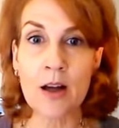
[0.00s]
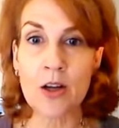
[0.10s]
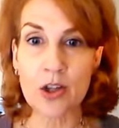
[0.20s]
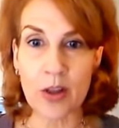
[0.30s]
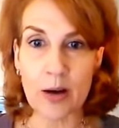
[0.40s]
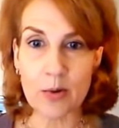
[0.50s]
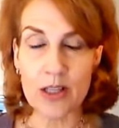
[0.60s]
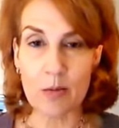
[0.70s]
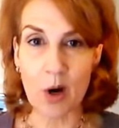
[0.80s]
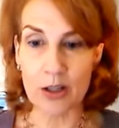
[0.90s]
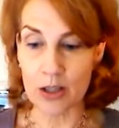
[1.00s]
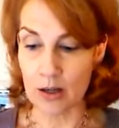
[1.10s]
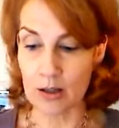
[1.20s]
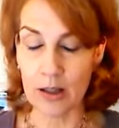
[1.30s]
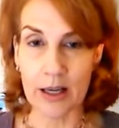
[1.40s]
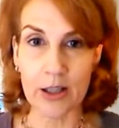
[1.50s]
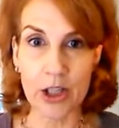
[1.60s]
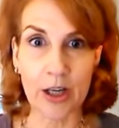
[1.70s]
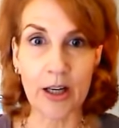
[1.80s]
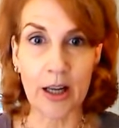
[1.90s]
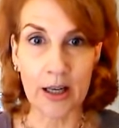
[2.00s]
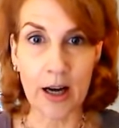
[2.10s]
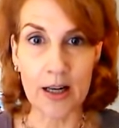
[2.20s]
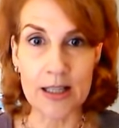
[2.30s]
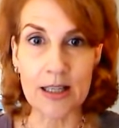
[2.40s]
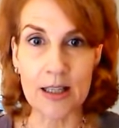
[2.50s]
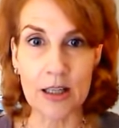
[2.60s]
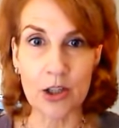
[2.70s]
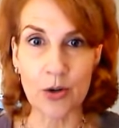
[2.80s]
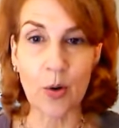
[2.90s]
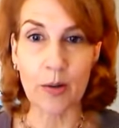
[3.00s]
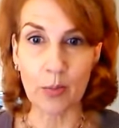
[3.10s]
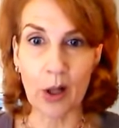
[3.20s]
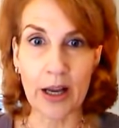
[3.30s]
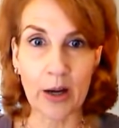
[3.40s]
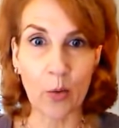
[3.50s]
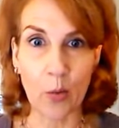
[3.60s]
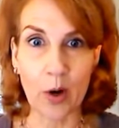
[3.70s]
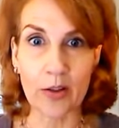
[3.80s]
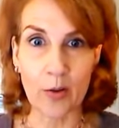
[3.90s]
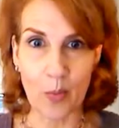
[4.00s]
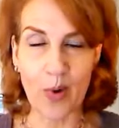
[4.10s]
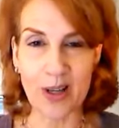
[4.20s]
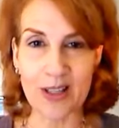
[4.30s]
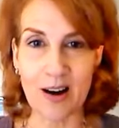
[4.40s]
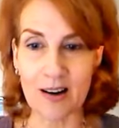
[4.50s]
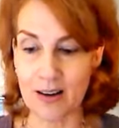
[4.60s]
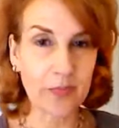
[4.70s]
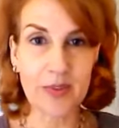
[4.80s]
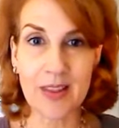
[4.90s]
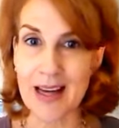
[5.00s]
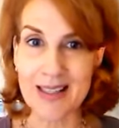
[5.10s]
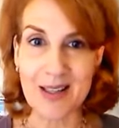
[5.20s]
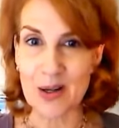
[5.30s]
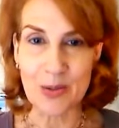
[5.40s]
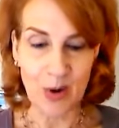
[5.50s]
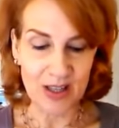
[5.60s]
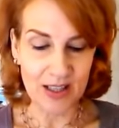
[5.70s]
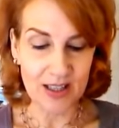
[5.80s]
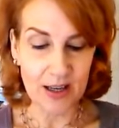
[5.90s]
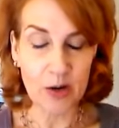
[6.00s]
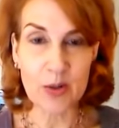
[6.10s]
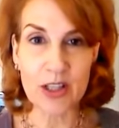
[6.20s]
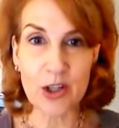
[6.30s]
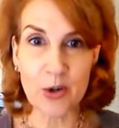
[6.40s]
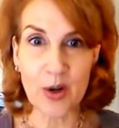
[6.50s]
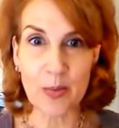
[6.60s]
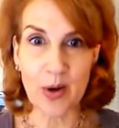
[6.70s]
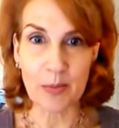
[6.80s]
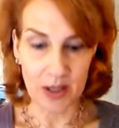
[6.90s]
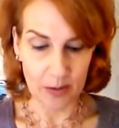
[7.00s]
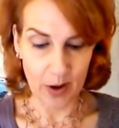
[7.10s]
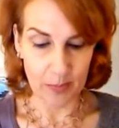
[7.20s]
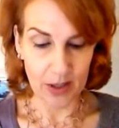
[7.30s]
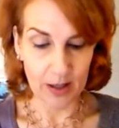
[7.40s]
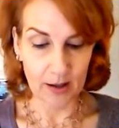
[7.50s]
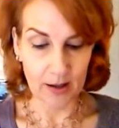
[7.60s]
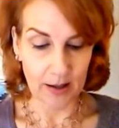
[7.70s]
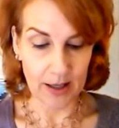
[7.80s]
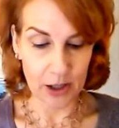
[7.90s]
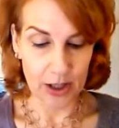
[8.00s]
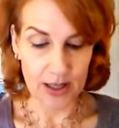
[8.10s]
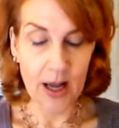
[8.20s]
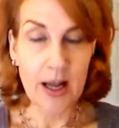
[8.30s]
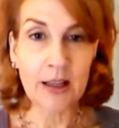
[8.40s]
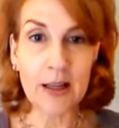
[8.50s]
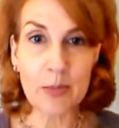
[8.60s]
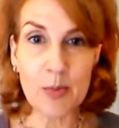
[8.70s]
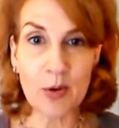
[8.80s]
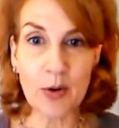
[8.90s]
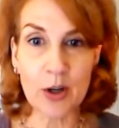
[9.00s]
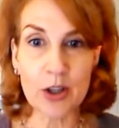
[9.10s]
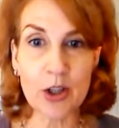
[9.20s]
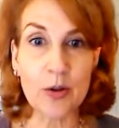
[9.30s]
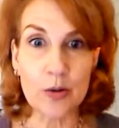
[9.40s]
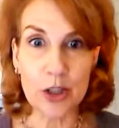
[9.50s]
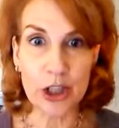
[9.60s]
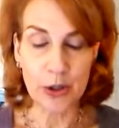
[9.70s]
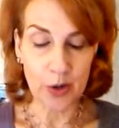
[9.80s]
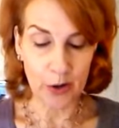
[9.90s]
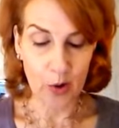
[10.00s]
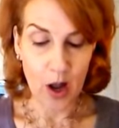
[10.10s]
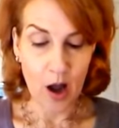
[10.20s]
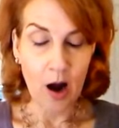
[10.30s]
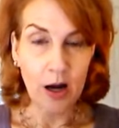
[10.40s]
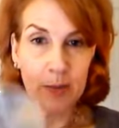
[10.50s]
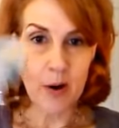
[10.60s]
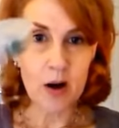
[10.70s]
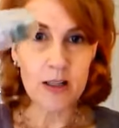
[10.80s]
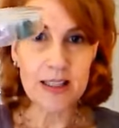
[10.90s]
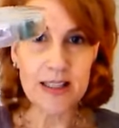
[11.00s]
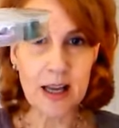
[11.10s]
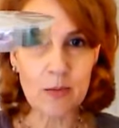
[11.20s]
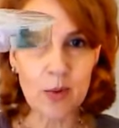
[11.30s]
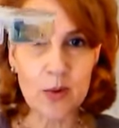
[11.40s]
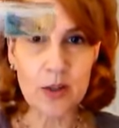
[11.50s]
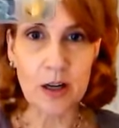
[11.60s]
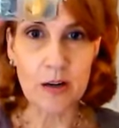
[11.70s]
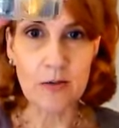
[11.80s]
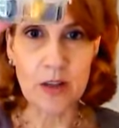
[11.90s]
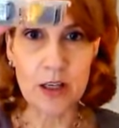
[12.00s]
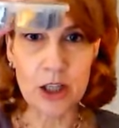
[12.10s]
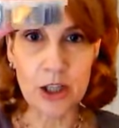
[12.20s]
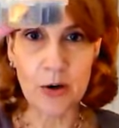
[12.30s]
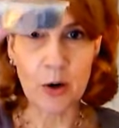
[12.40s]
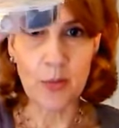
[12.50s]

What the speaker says: So that was the Montauk collection, and I did enjoy playing with Montauk. That's not a surprise because I always enjoy the Pumpkin and Poppy collections. Let me move on to Shiro. I bought samples of these Shiro